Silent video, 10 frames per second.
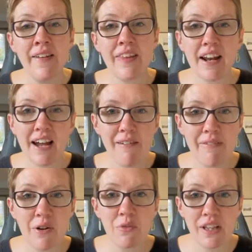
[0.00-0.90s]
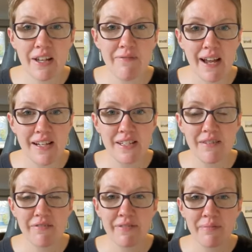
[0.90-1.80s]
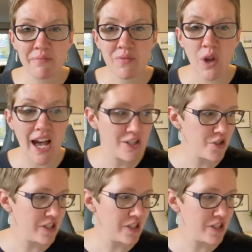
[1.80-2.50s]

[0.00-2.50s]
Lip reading: that I have found really effective as